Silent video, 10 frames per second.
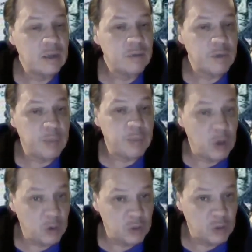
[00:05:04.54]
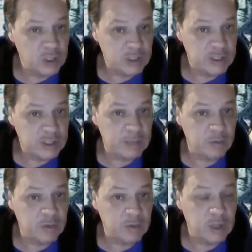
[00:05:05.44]
proposed
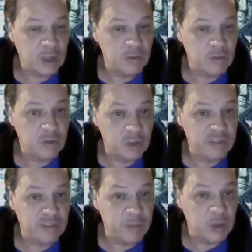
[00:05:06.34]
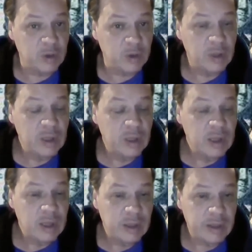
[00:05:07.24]
stim, uh, COVID relief bill
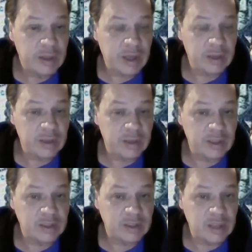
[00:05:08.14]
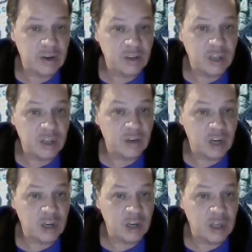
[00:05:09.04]
that these centers are
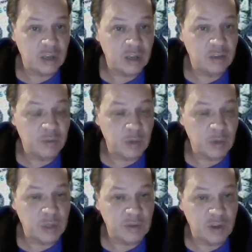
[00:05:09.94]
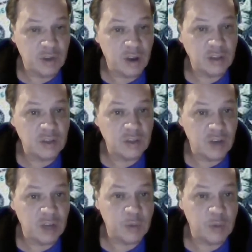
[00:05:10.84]
trying to, end Problem Solvers Caucus is
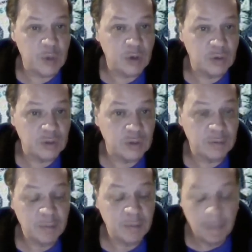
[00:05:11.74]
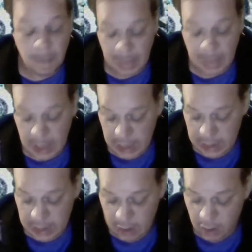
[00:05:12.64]
trying to propose.
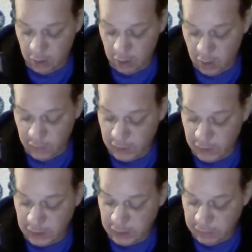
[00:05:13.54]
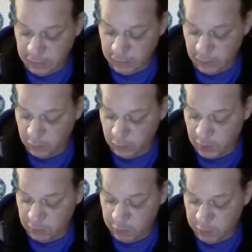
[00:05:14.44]
And on our COVID 19 front, we
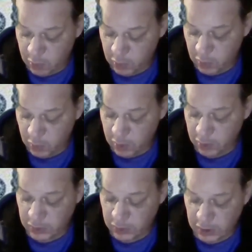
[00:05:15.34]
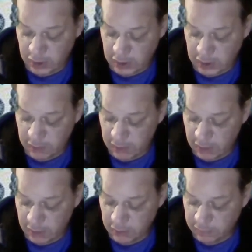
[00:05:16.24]
have reported
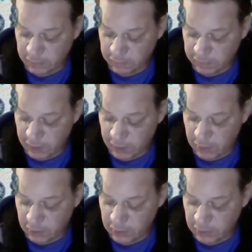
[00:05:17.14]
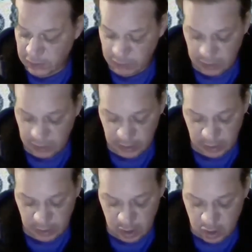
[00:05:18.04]

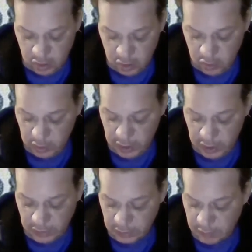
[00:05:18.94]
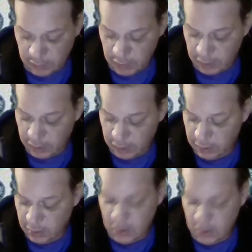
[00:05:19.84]
167,579 new cases on Monday
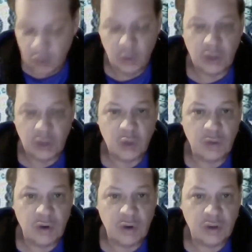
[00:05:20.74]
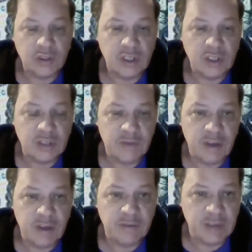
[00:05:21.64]
with
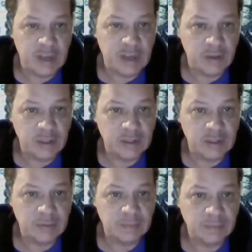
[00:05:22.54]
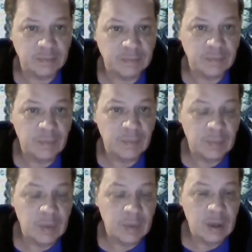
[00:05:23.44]
1,265 fatalities.
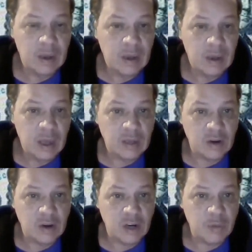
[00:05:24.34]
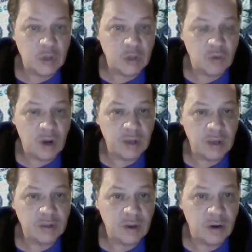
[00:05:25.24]
As our numbers
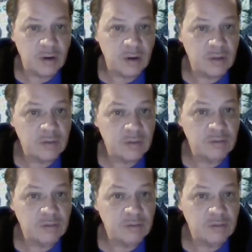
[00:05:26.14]
rise, our